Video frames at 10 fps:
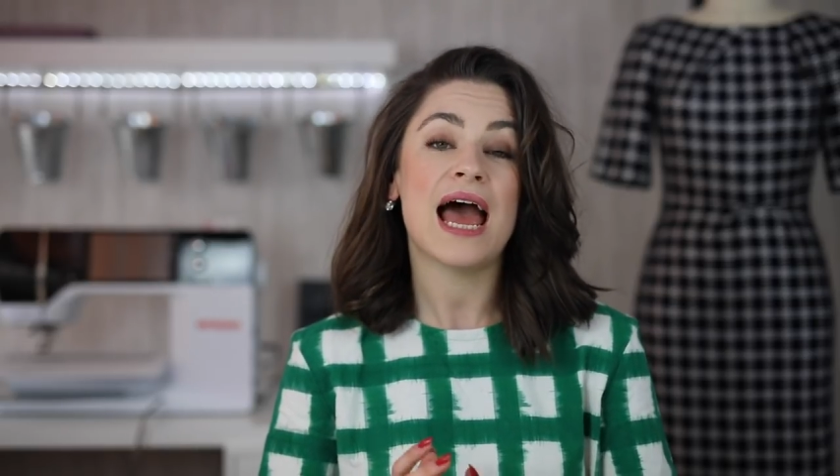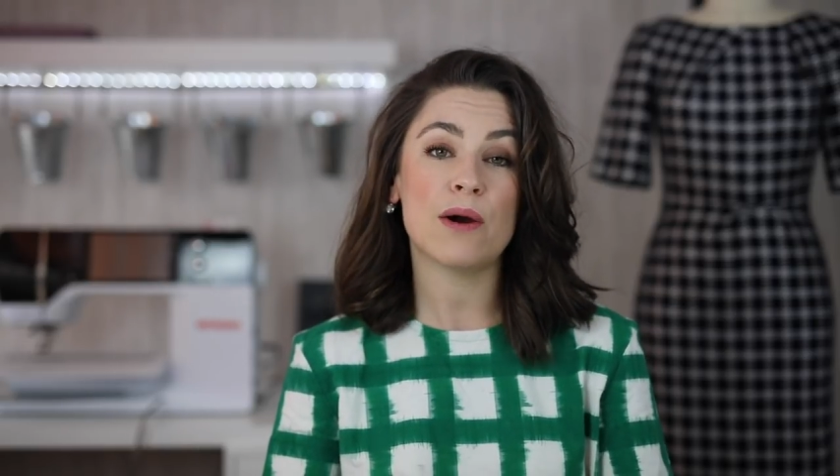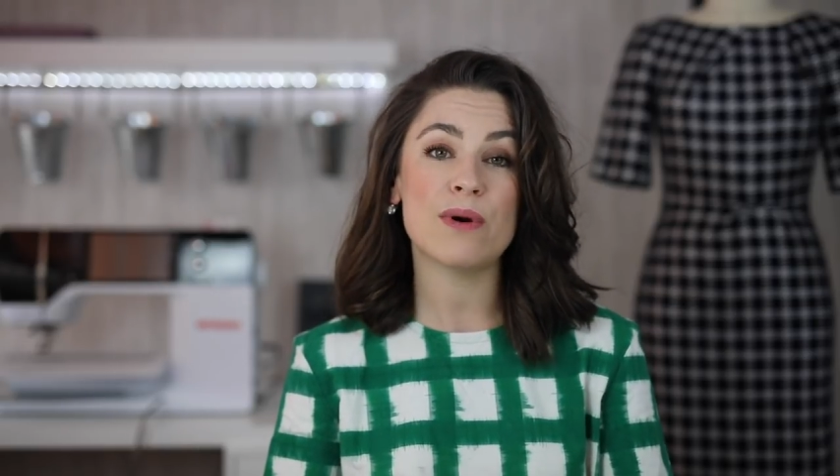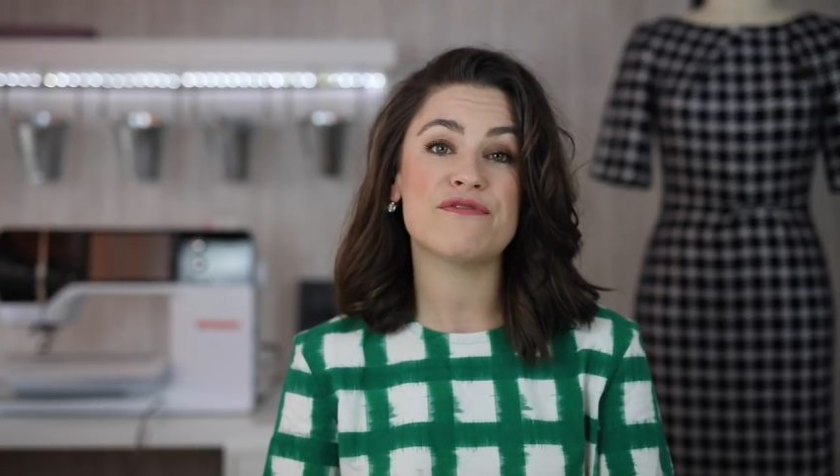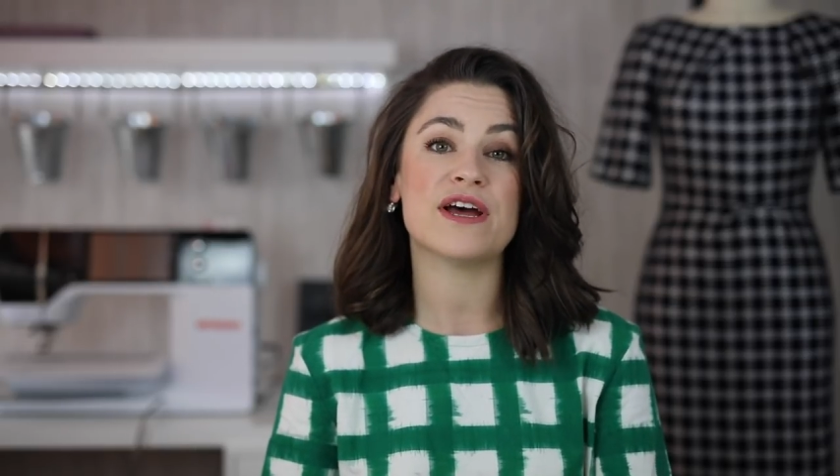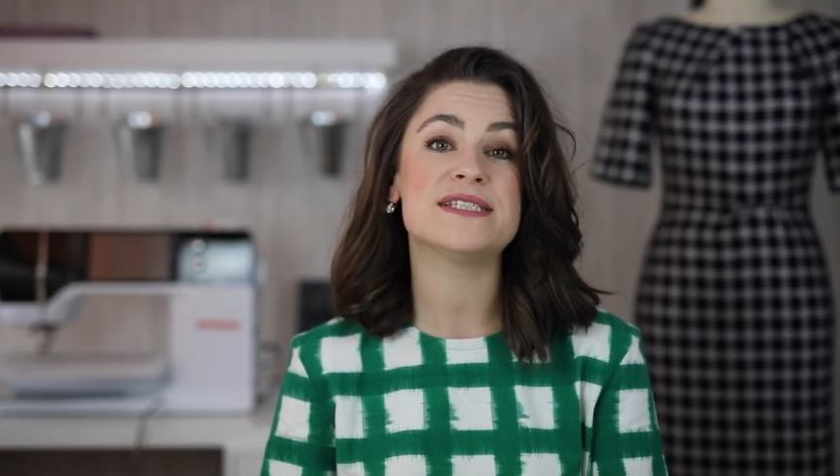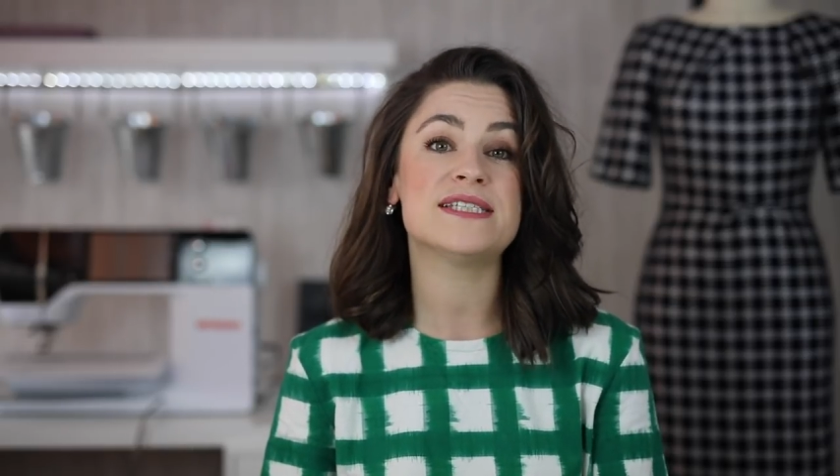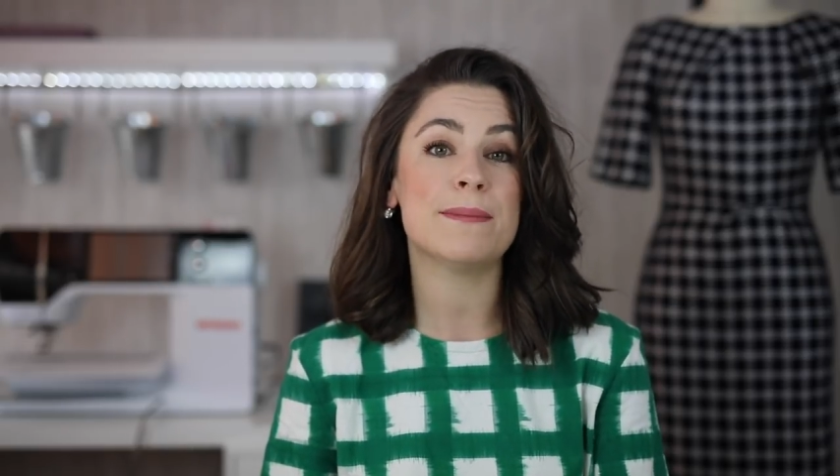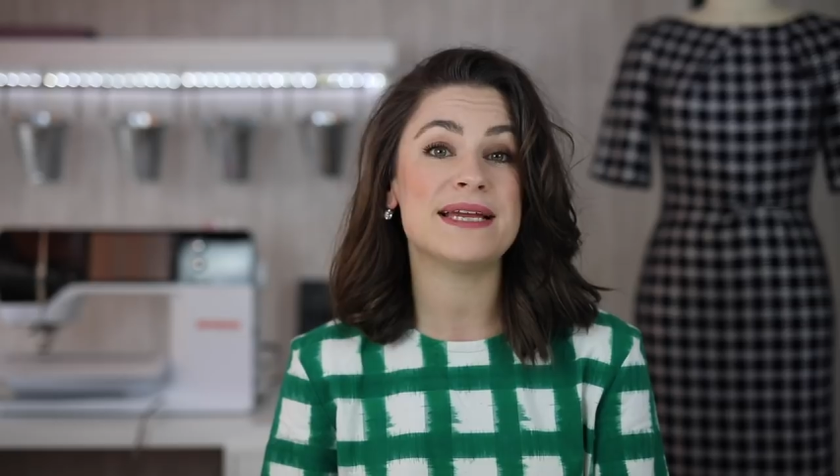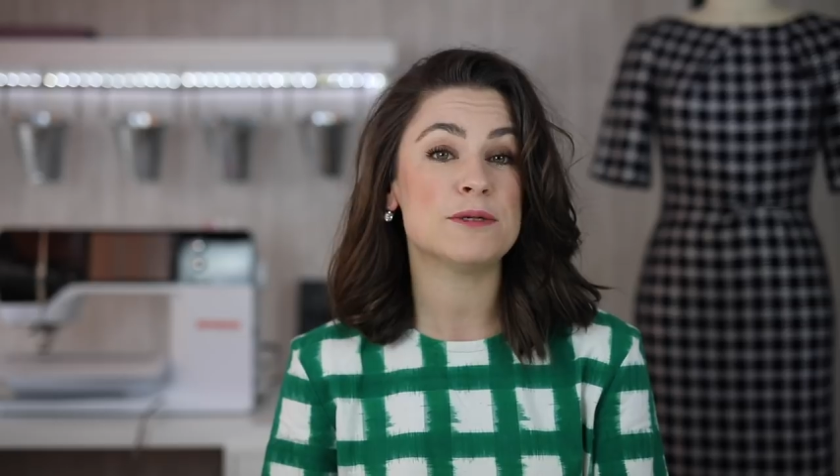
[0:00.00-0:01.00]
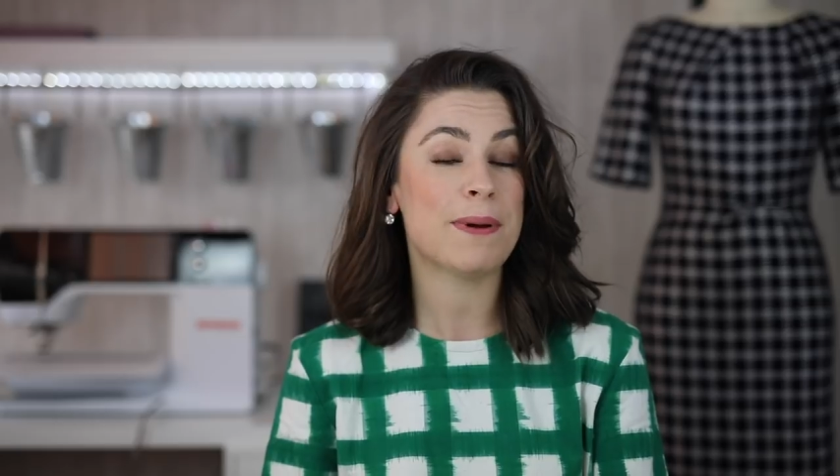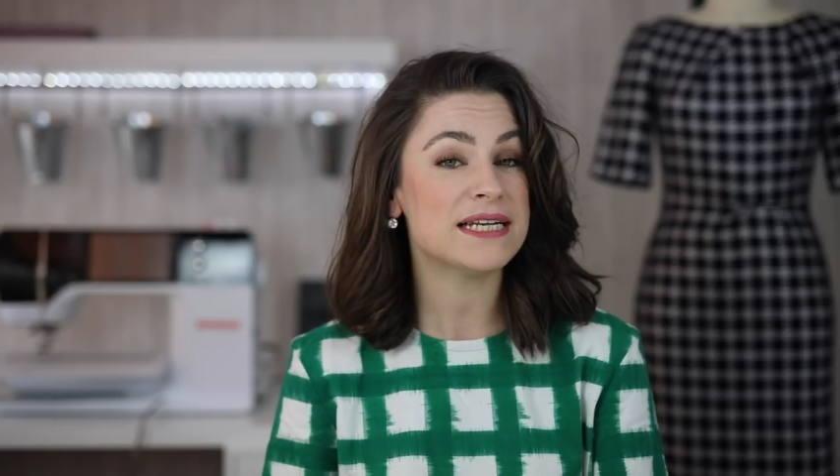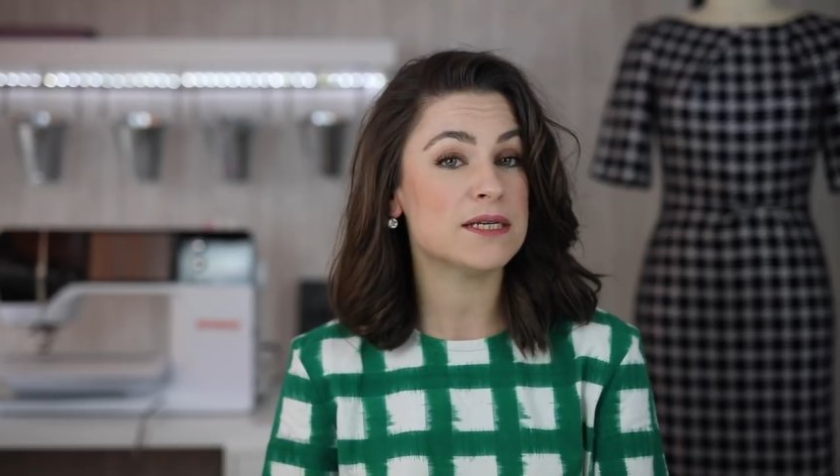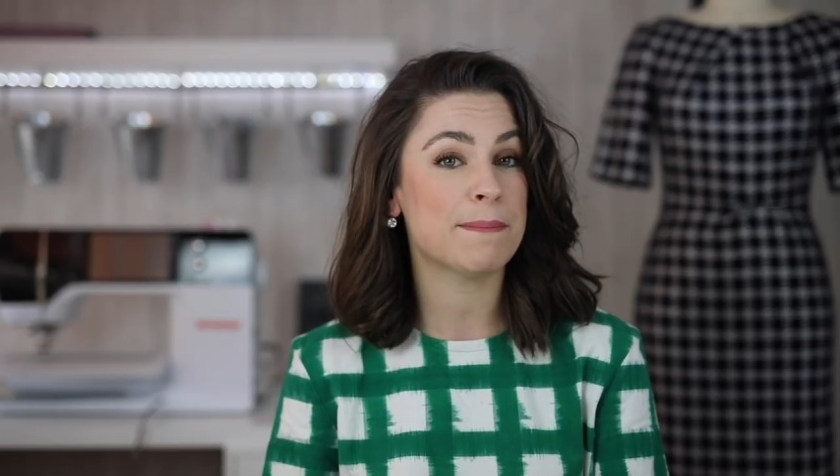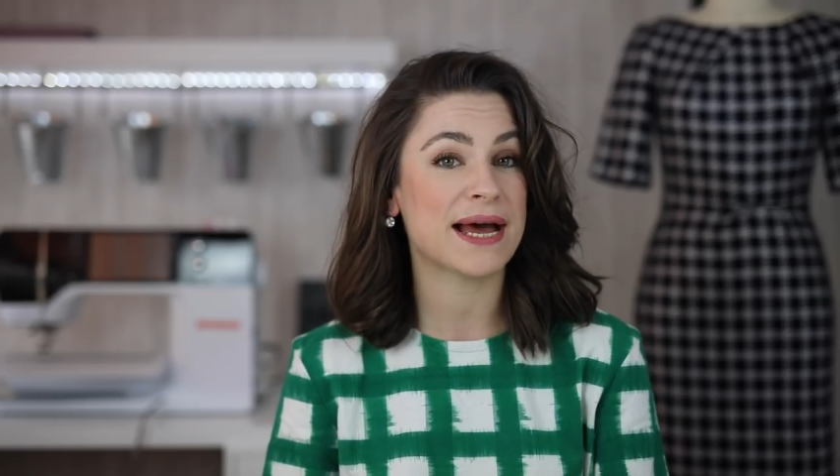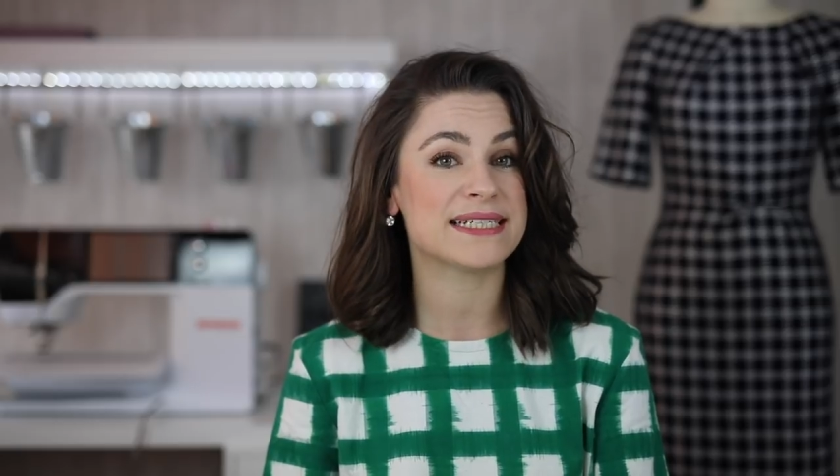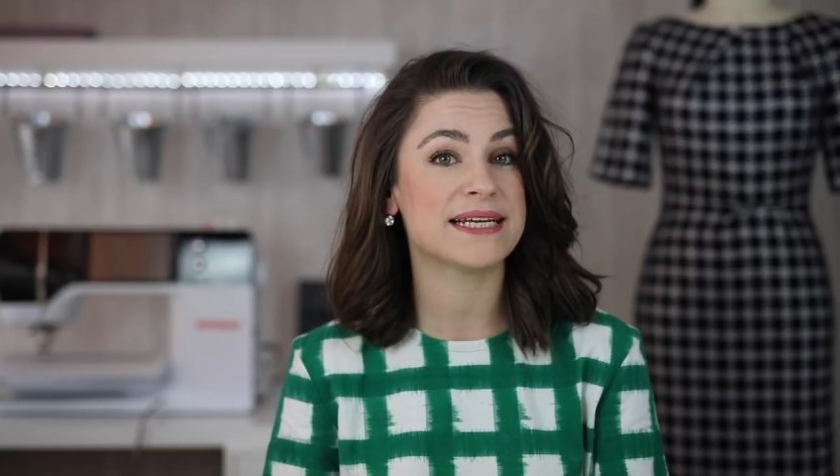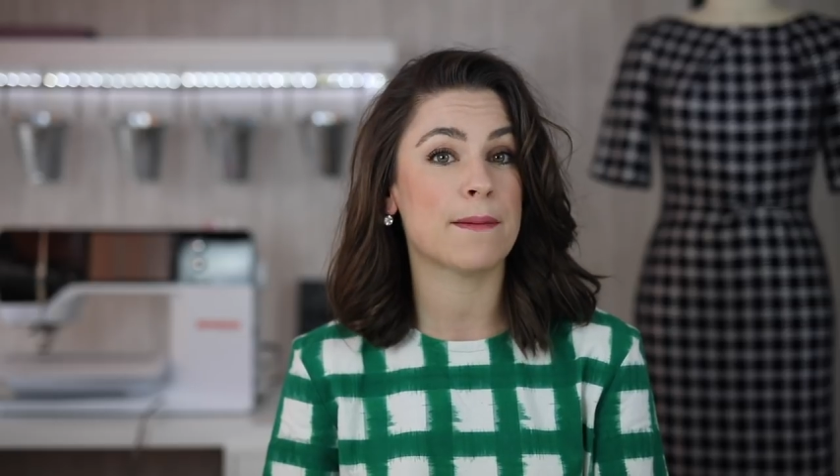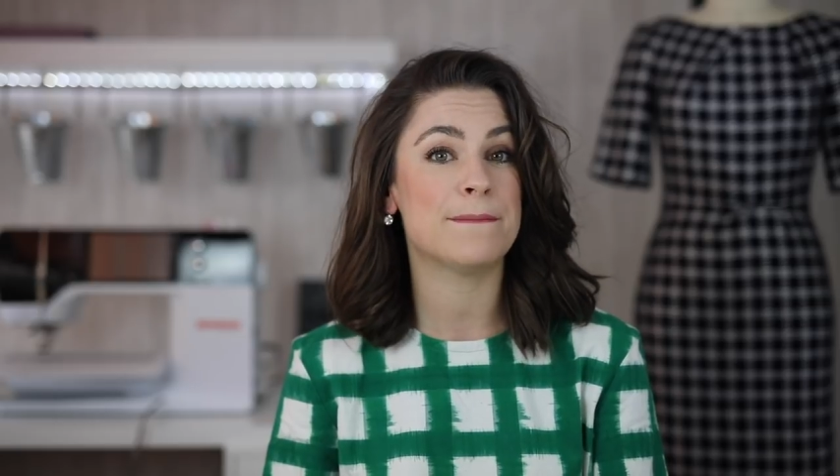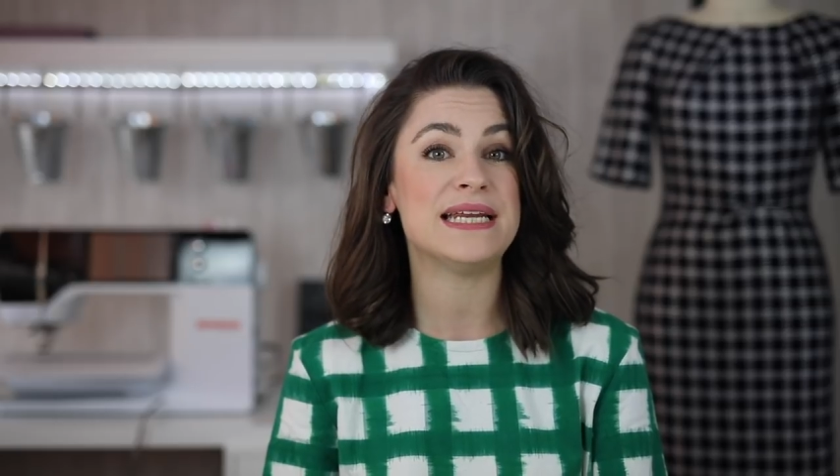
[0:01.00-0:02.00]
However, some independent pattern
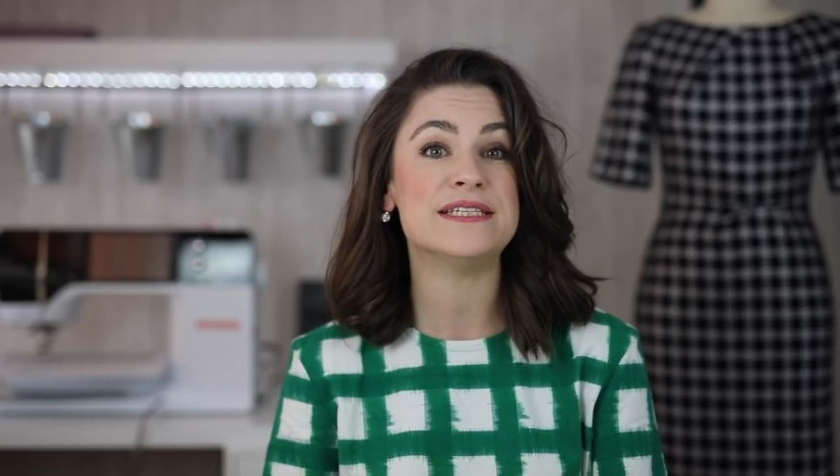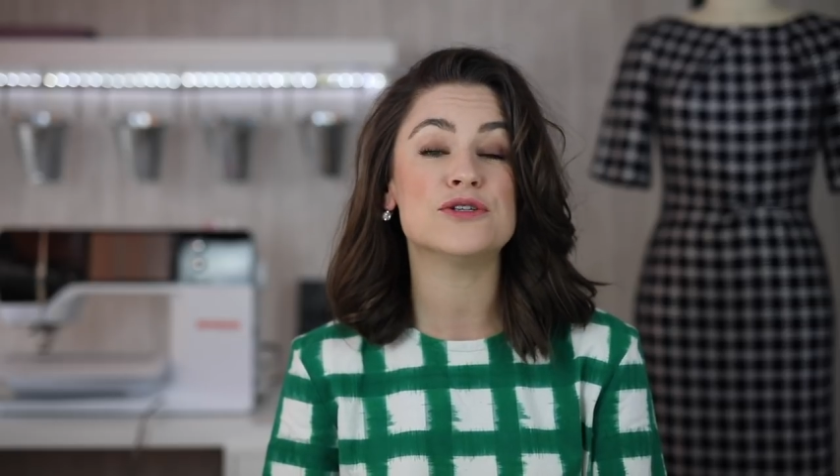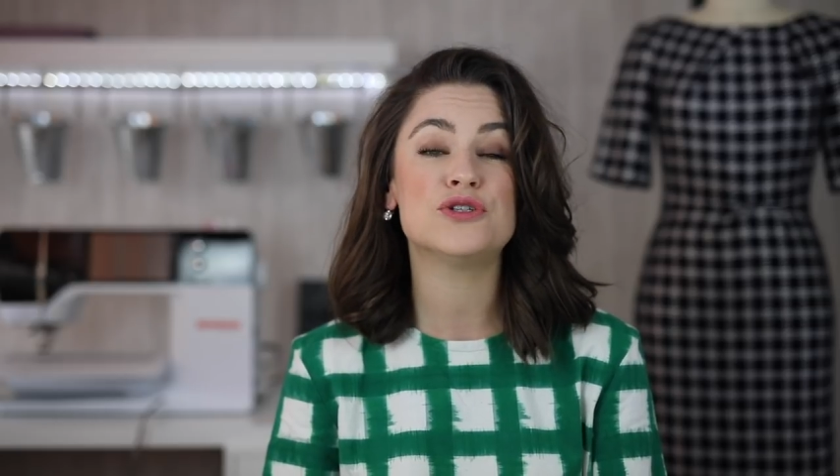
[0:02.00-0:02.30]
companies